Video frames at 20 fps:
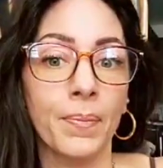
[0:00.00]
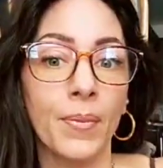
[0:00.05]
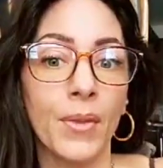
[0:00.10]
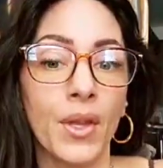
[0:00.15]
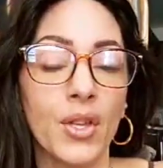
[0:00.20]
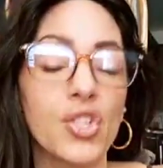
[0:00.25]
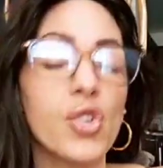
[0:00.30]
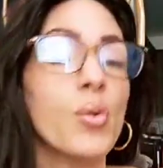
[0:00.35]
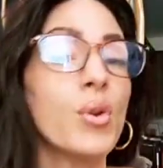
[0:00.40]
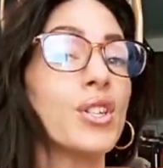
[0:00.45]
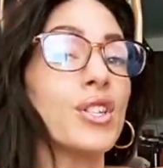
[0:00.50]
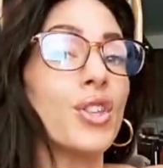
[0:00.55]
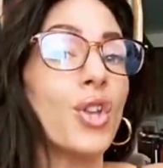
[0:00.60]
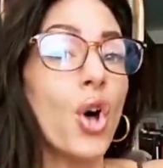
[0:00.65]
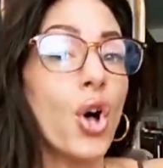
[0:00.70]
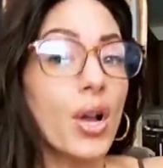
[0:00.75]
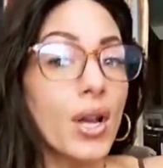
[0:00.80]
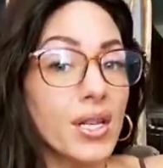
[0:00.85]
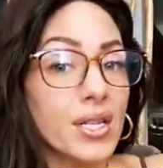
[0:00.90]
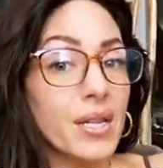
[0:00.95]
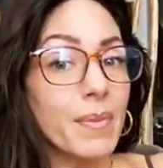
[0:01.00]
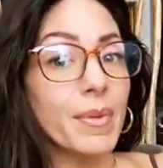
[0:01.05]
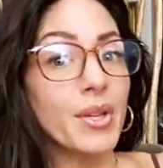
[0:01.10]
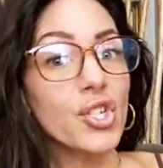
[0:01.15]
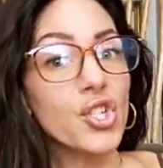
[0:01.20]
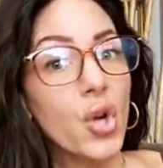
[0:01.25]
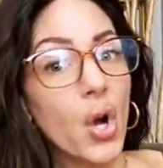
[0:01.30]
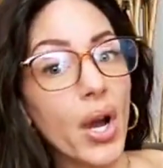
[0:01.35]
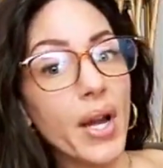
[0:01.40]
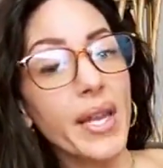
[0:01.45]
So as long as the
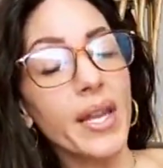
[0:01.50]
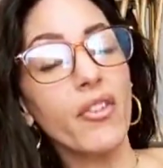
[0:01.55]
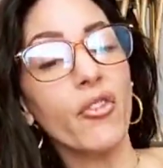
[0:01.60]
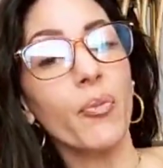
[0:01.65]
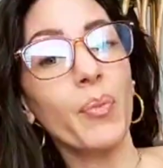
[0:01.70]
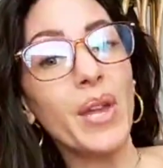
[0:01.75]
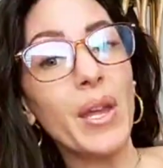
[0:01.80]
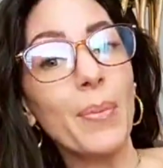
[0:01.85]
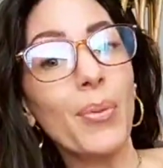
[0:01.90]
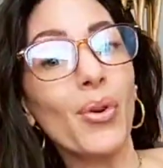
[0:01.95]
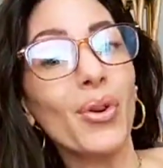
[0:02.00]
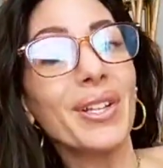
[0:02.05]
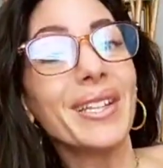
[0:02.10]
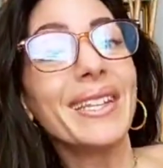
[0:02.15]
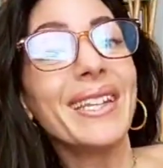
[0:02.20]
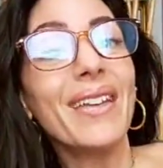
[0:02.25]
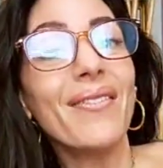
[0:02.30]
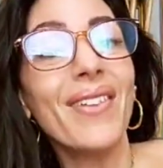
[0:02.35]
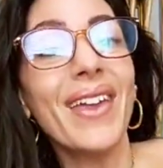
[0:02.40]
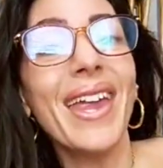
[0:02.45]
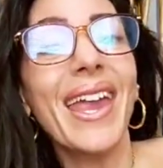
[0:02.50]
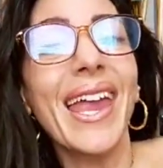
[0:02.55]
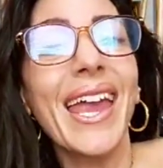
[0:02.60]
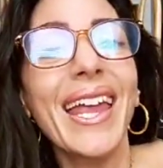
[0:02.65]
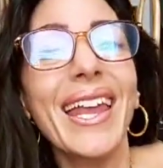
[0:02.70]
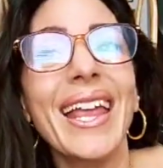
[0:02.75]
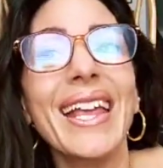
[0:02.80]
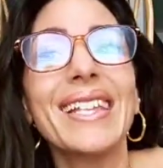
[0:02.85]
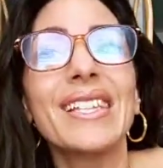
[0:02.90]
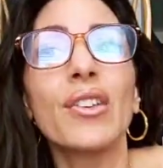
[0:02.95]
majority of people are living
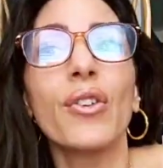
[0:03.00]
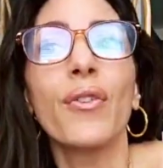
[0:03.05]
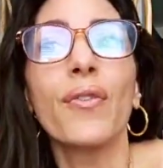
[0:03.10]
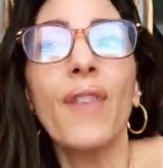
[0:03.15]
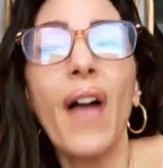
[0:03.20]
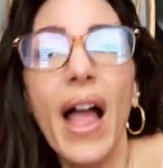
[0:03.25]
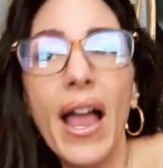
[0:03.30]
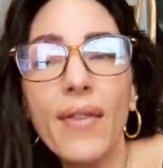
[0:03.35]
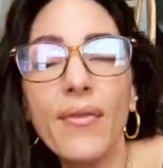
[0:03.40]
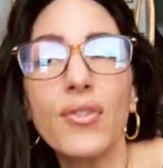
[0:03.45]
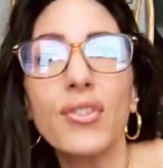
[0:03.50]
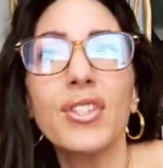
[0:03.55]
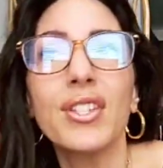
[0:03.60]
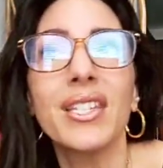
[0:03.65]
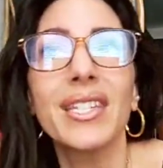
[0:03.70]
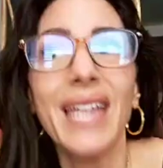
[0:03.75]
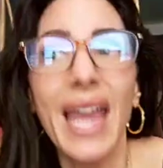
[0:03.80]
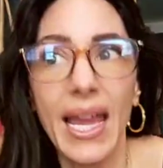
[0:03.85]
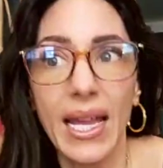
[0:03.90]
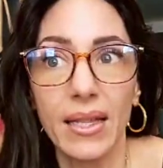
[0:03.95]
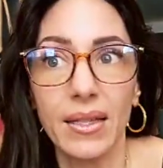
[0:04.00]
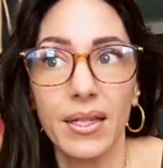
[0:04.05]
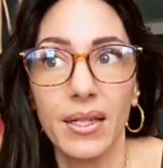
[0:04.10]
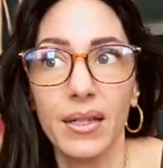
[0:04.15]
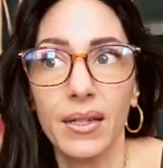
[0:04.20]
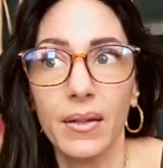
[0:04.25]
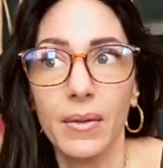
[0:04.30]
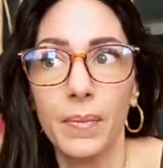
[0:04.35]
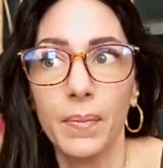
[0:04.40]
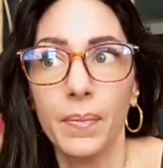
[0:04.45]
in a survival state,
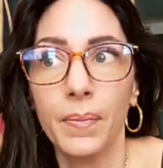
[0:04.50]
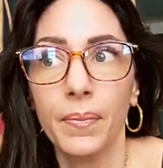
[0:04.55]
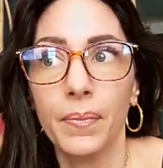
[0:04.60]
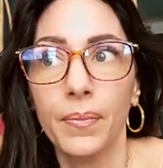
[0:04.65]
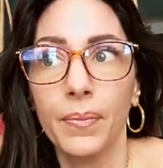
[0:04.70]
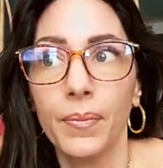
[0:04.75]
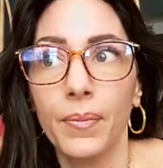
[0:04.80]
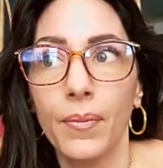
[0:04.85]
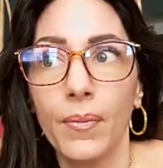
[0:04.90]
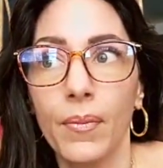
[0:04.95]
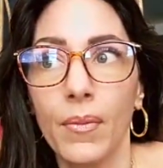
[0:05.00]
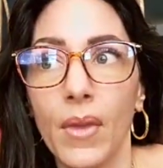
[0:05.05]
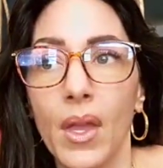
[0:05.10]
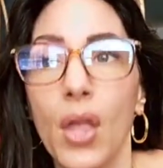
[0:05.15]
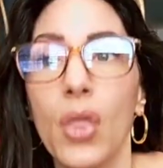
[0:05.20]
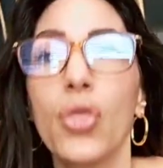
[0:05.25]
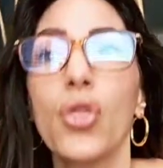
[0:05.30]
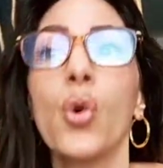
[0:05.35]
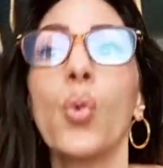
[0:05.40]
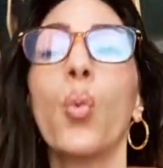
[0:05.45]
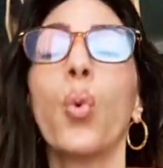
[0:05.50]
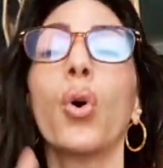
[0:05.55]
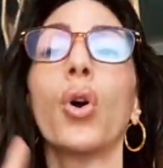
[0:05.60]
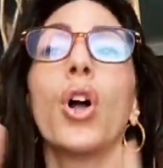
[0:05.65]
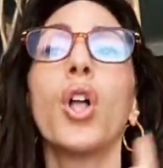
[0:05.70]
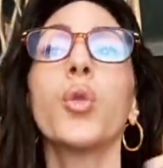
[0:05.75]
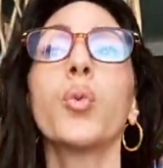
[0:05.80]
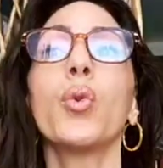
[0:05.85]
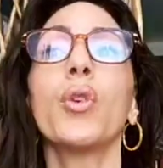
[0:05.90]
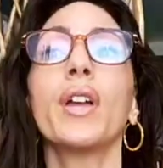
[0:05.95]
the
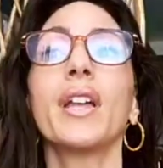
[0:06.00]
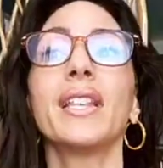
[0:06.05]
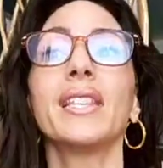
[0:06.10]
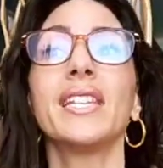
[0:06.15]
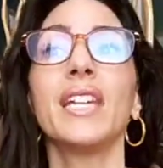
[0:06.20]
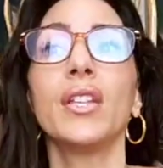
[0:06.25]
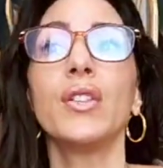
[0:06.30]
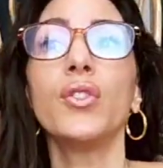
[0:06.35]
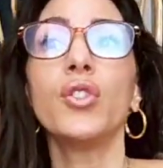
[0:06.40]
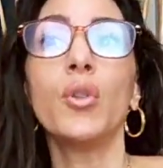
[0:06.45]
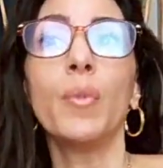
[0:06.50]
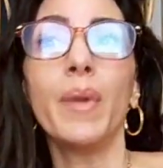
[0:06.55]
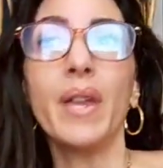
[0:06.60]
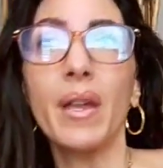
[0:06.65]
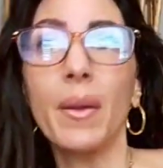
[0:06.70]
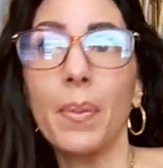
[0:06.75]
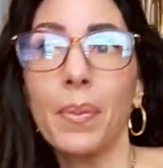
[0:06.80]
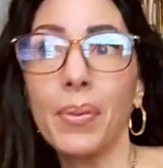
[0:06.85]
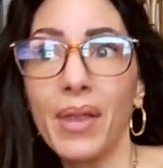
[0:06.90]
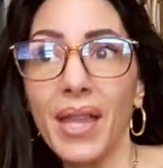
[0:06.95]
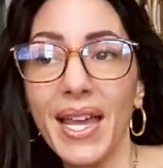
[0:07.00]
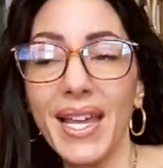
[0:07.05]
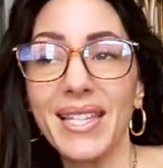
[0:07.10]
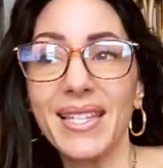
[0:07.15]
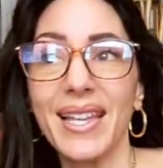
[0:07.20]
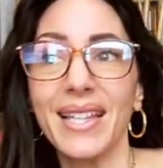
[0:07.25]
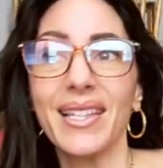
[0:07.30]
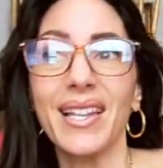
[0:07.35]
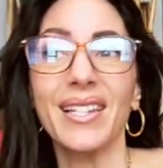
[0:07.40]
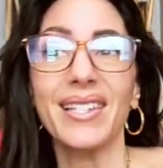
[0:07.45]
world will continue to be a place
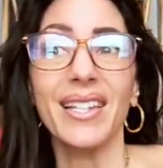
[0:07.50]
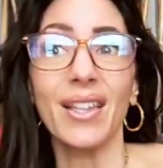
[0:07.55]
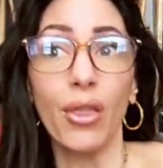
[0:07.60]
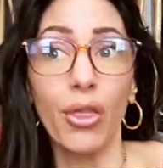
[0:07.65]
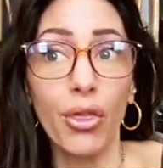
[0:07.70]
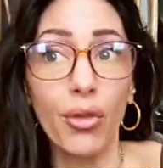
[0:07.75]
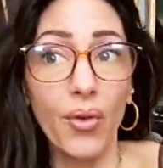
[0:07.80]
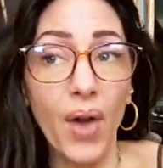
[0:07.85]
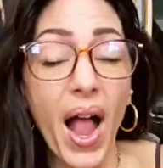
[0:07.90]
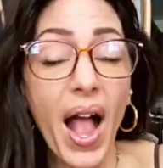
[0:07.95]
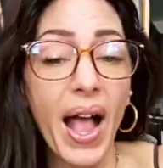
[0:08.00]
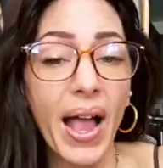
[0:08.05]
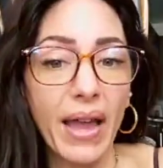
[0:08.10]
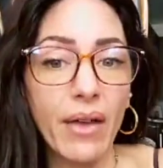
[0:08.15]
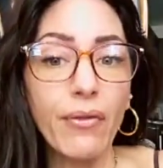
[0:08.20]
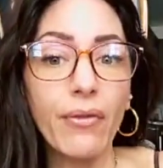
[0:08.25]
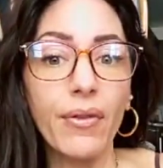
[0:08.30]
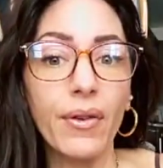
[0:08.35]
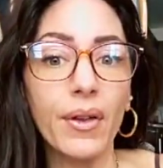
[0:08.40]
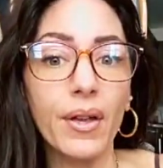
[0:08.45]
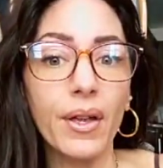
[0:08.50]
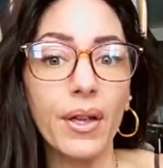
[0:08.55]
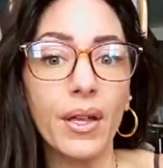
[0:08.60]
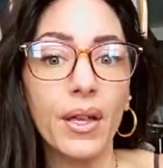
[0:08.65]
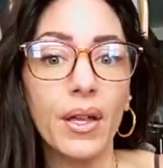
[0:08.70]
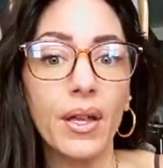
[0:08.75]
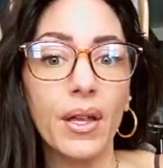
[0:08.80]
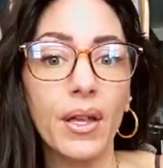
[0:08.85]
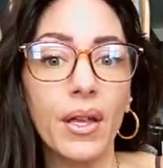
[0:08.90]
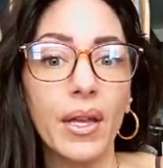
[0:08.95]
that doesn't thrive.
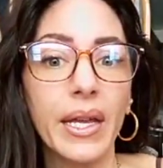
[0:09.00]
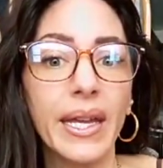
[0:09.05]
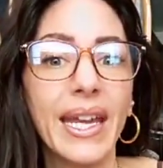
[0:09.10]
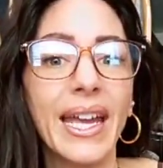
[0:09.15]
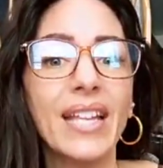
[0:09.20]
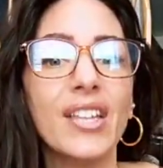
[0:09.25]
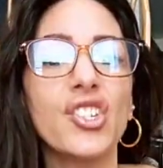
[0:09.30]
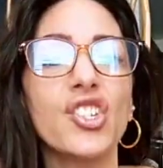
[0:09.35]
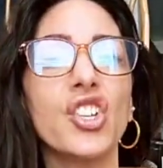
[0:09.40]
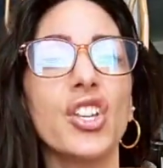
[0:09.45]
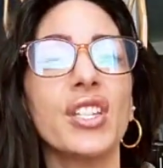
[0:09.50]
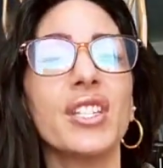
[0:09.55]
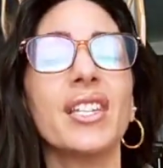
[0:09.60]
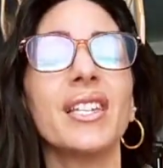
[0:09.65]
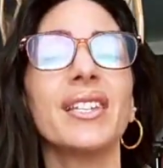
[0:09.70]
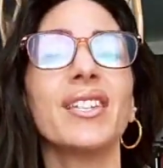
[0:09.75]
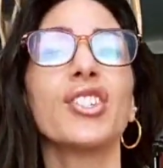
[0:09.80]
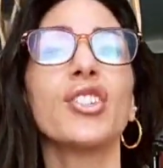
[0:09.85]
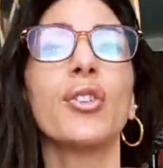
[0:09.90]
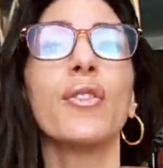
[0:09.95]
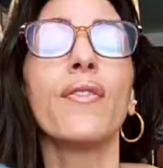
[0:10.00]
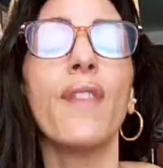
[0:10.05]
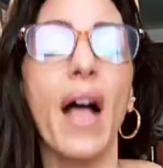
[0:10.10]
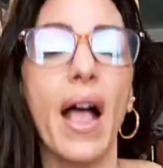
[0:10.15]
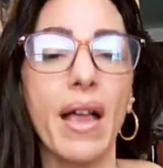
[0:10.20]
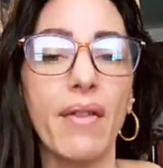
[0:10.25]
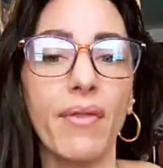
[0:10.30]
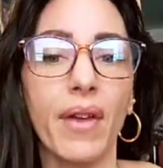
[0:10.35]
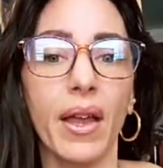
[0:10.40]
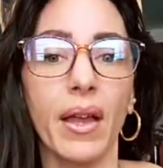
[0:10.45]
It's just
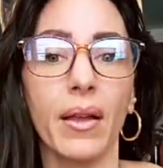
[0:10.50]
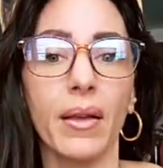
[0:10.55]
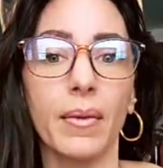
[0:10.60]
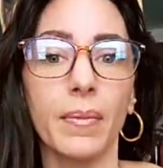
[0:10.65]
surviving.